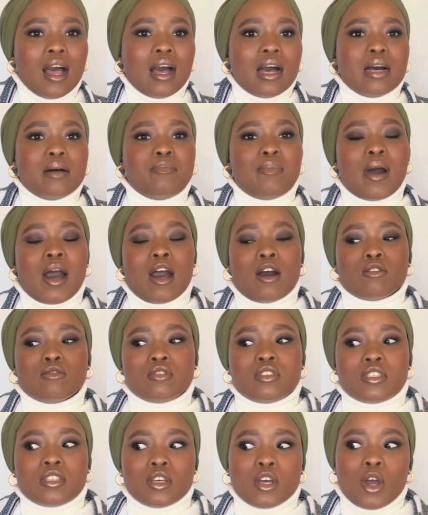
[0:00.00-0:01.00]

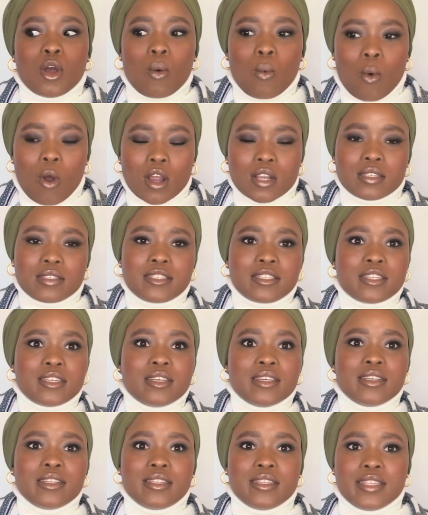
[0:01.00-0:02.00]
about what
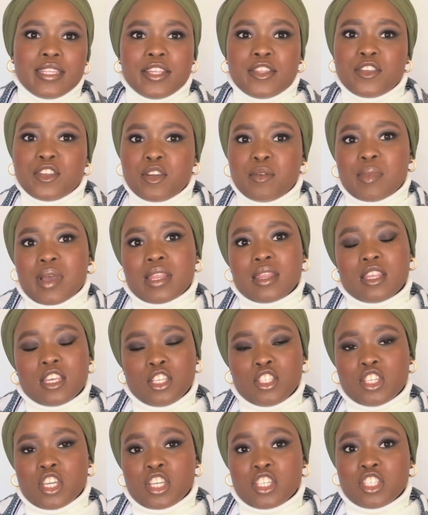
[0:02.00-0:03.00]
the 3-month
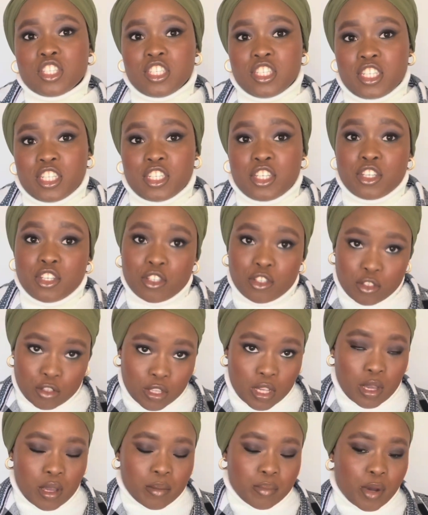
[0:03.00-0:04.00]
injection did to
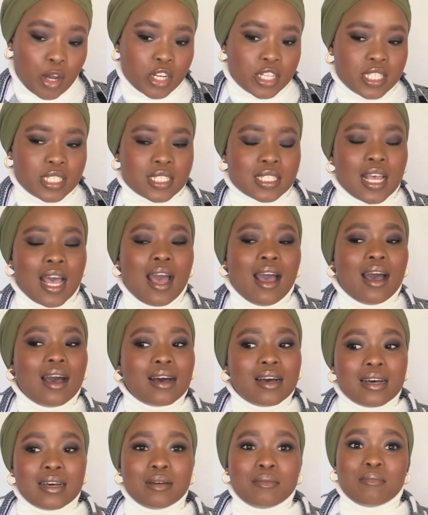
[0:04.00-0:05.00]
their bodies.
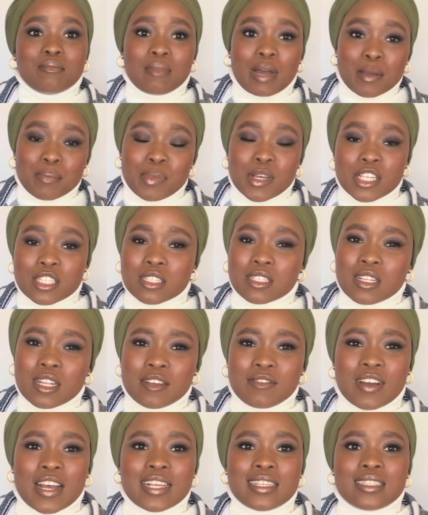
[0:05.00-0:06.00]
My personal
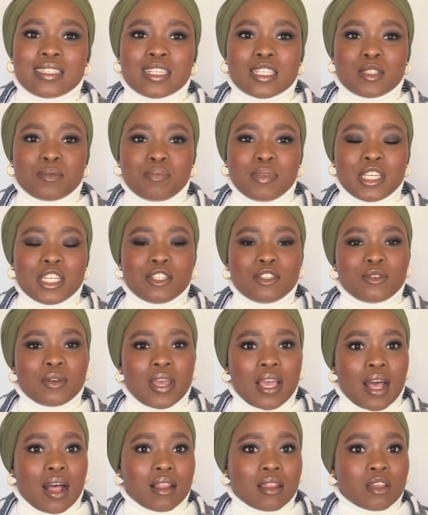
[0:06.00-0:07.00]
advice: speak to a
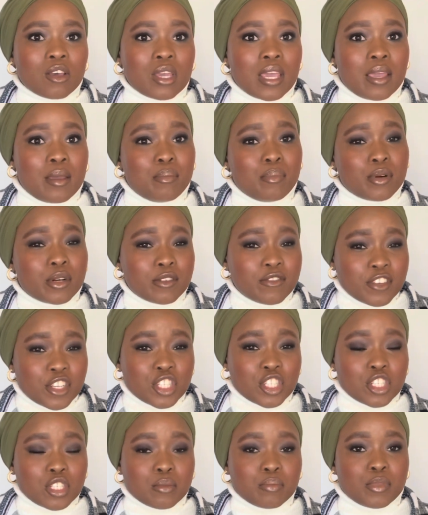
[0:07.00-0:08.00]
healthcare
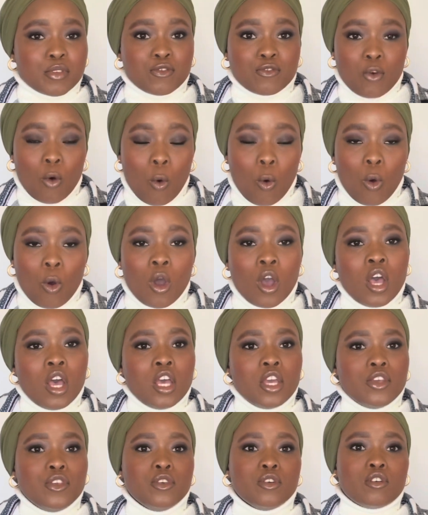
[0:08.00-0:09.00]
professional before
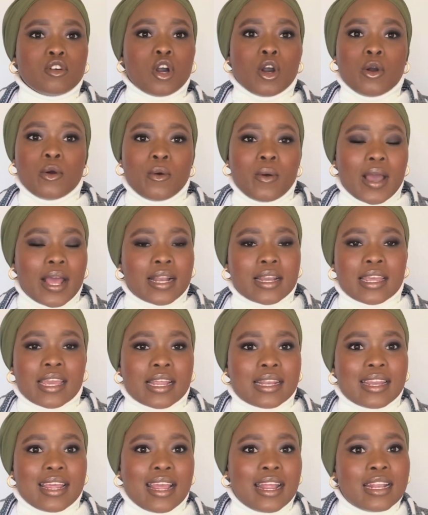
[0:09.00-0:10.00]
you go and
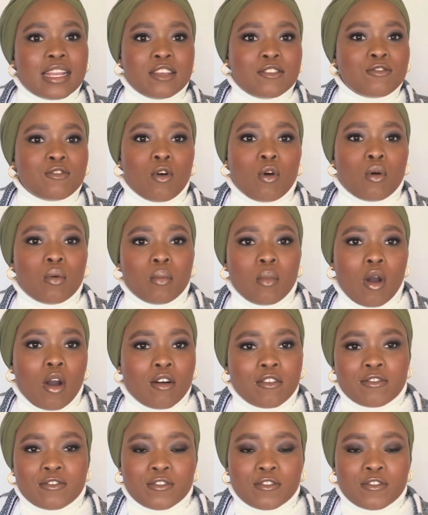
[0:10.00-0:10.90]
get any form of